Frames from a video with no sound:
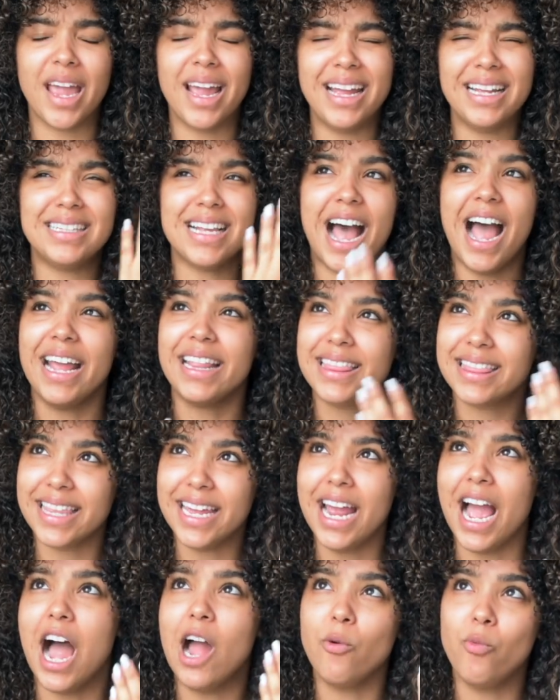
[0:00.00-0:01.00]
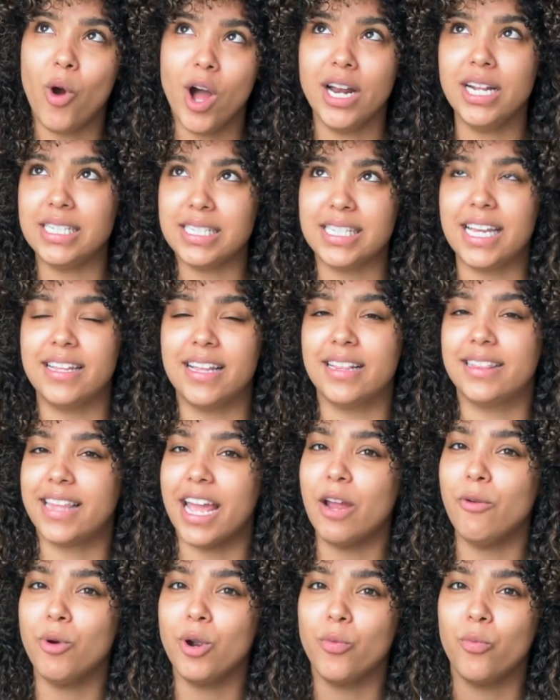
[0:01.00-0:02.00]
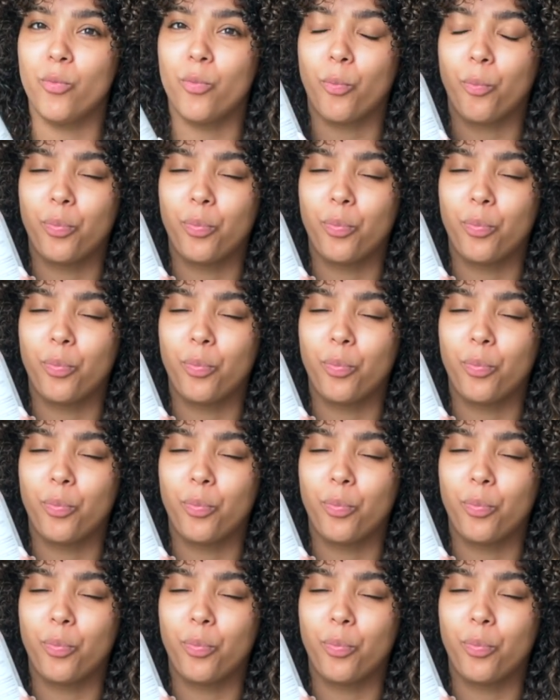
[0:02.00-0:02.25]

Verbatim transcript: it, i think i want to say that they were